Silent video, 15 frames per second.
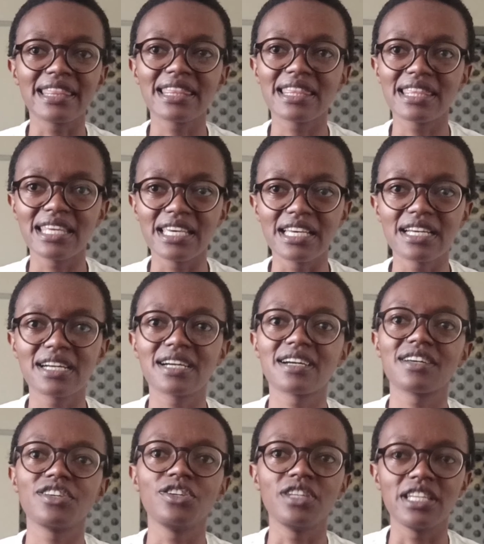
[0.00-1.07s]
think
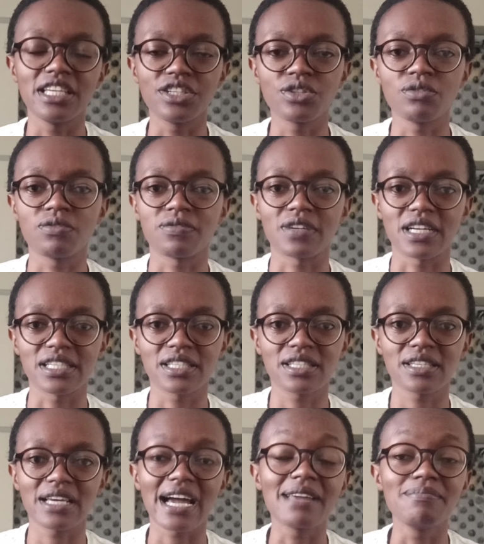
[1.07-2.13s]
you need to
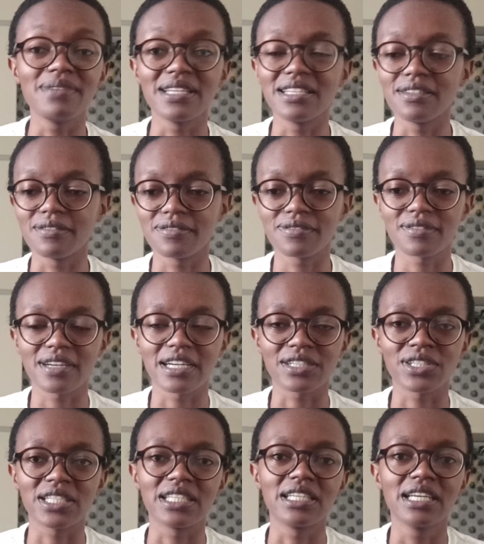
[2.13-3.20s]
first, I believe
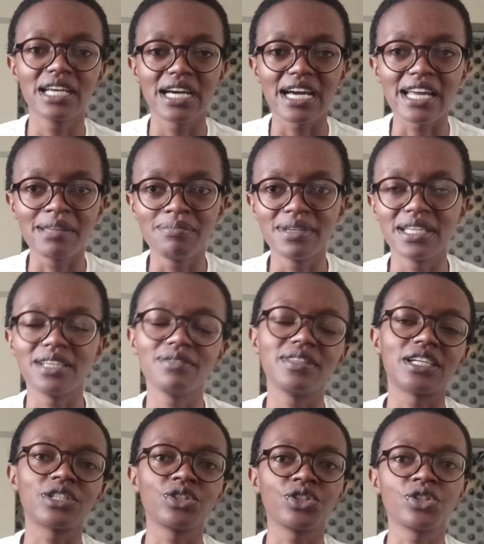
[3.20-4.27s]

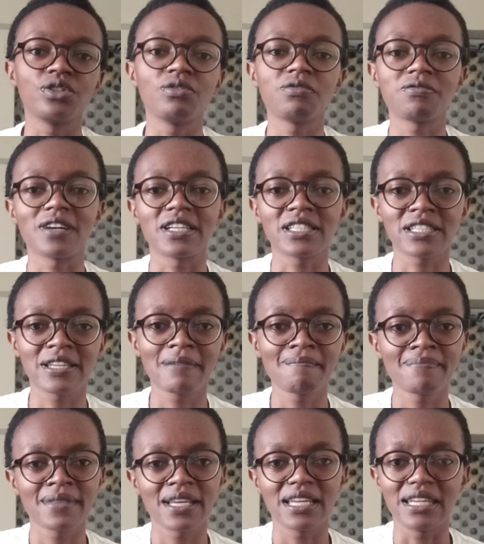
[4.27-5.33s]
that you should first
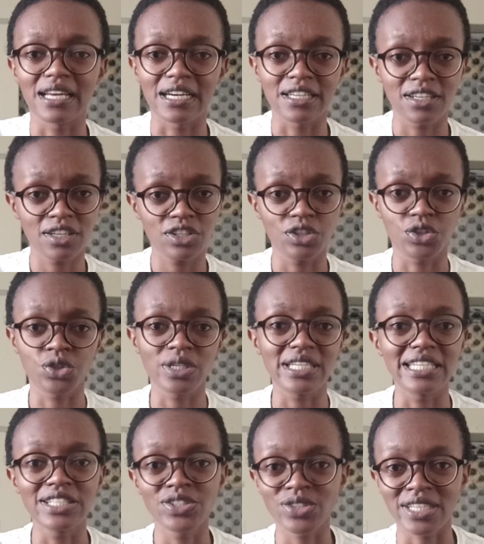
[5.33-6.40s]
learn the
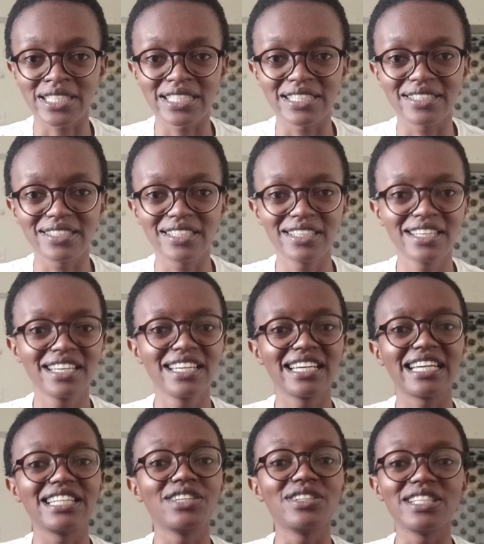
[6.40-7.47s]
trading strategy
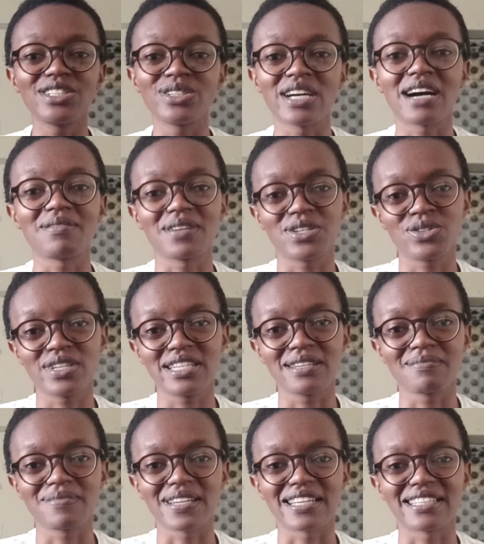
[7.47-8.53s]
and you need to have a
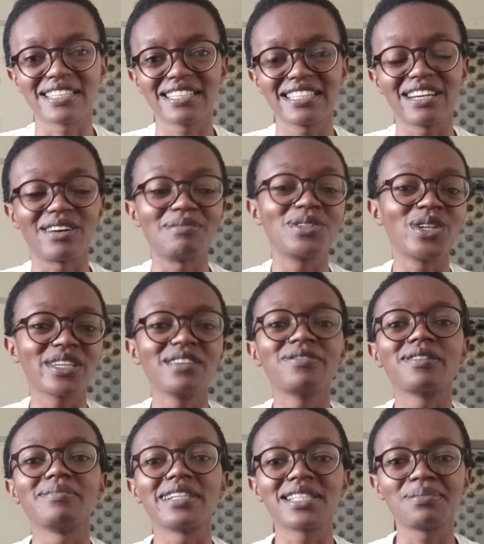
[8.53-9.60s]
trading plan. Now, I'm talking
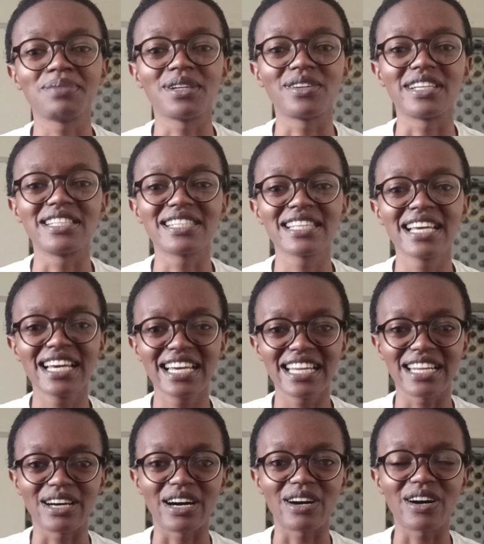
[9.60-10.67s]
from experience.
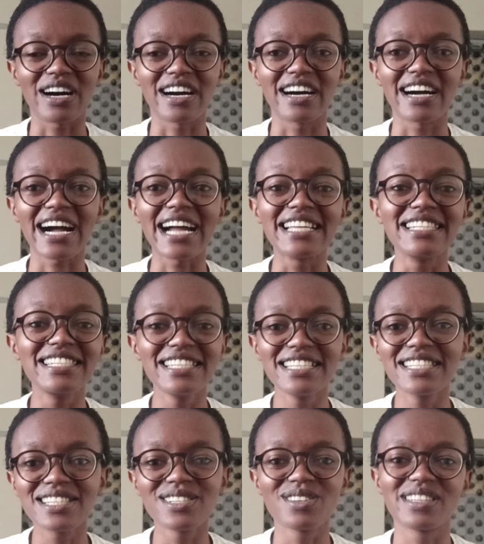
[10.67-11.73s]
Now, I
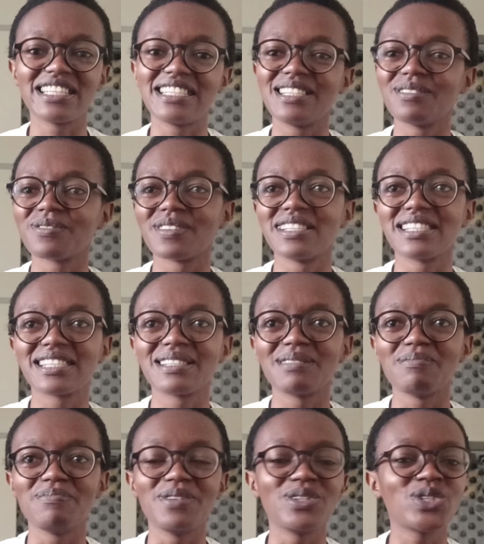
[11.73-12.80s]
didn't know the difference
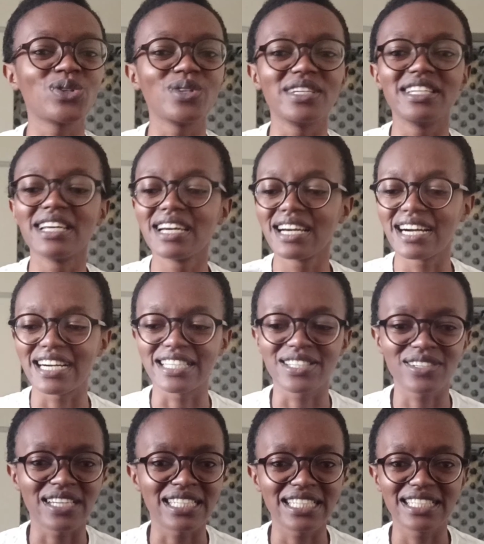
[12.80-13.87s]
between a
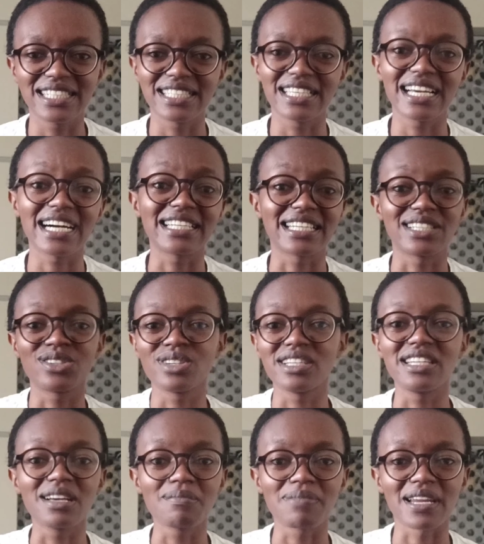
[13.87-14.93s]
strategy and a
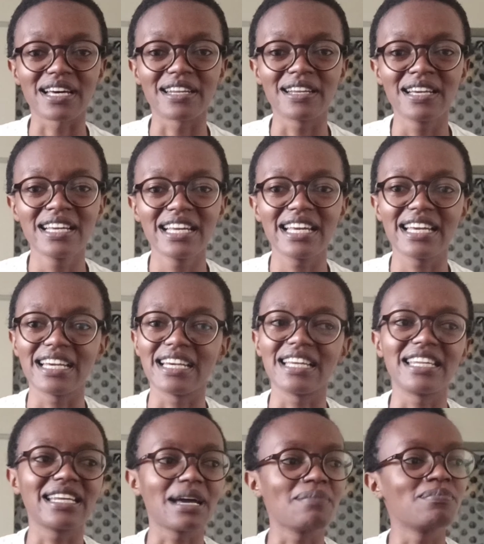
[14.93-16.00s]
trading plan.
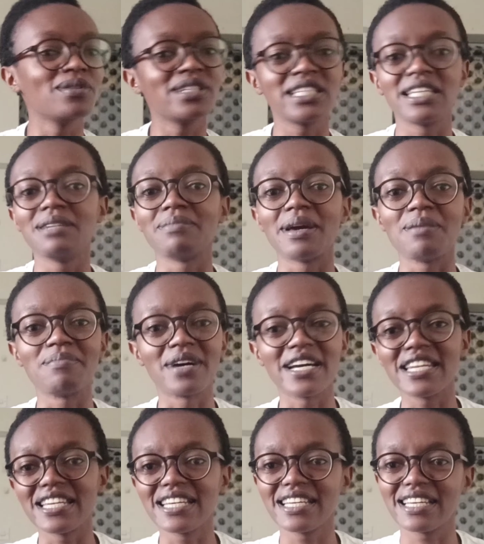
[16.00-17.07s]
And I put in my
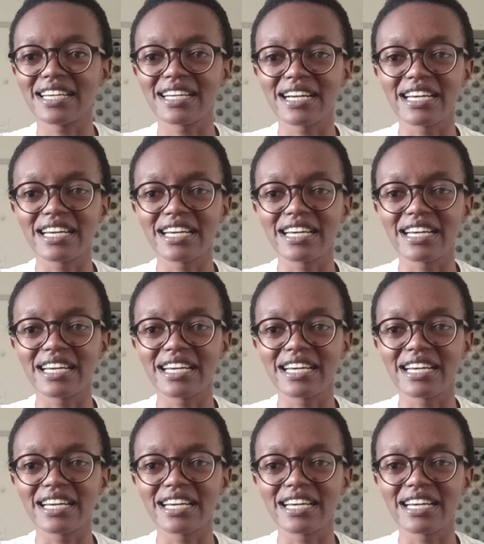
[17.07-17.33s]
money